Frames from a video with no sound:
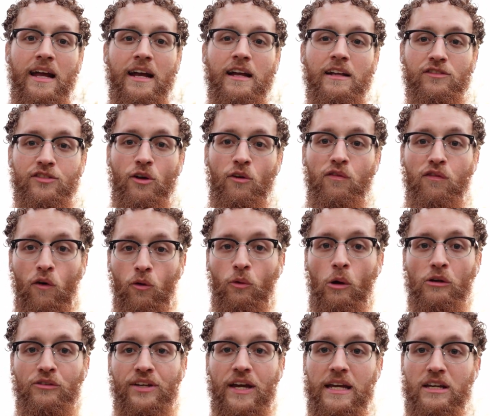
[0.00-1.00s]
and so full
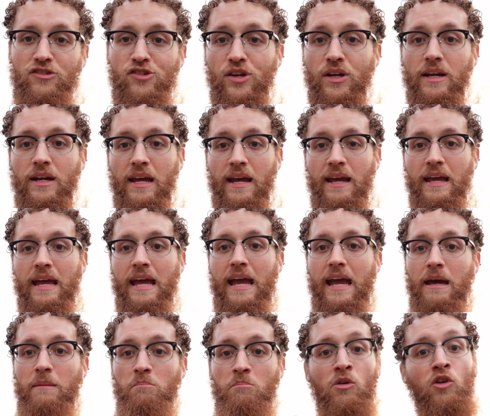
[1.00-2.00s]
rotation
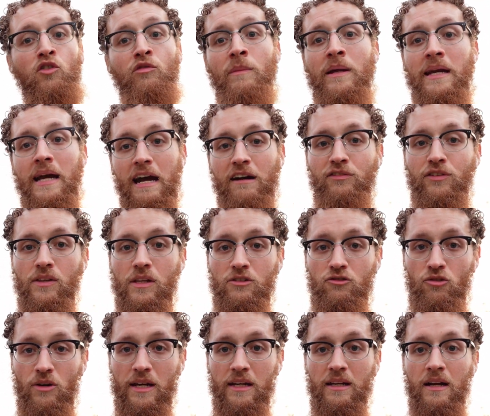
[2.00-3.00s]
and movement after the
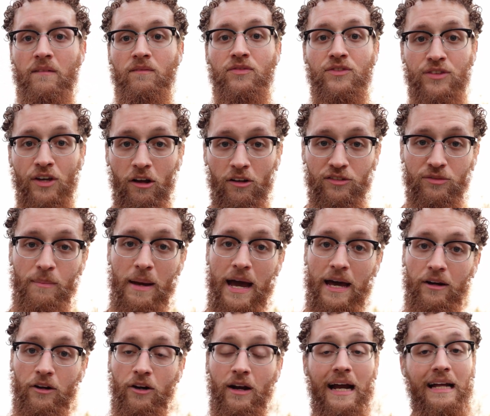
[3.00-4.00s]
trick does
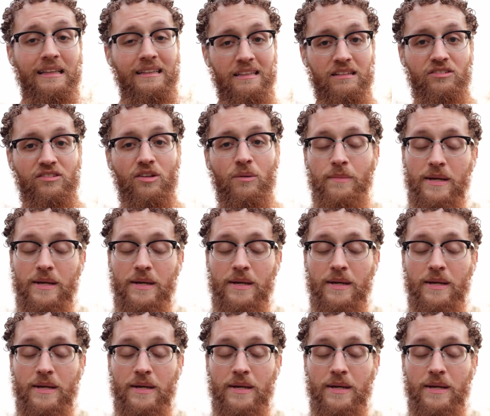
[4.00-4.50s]
matter, at least to